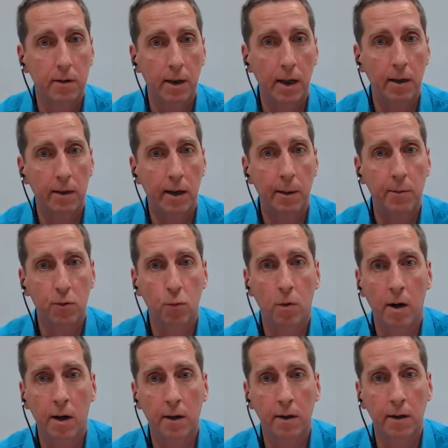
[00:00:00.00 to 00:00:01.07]
10 times
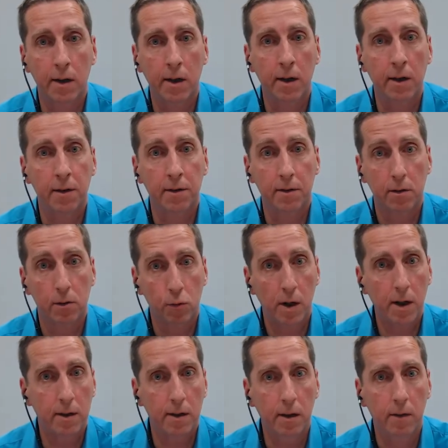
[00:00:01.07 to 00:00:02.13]
1 is
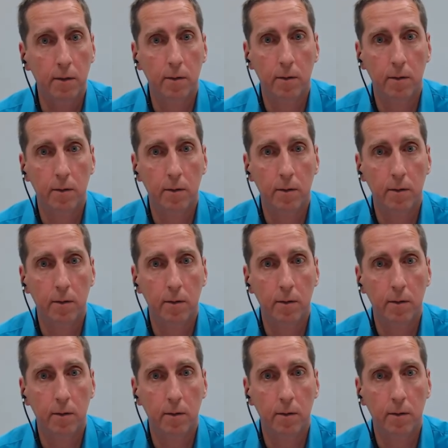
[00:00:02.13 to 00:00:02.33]
20.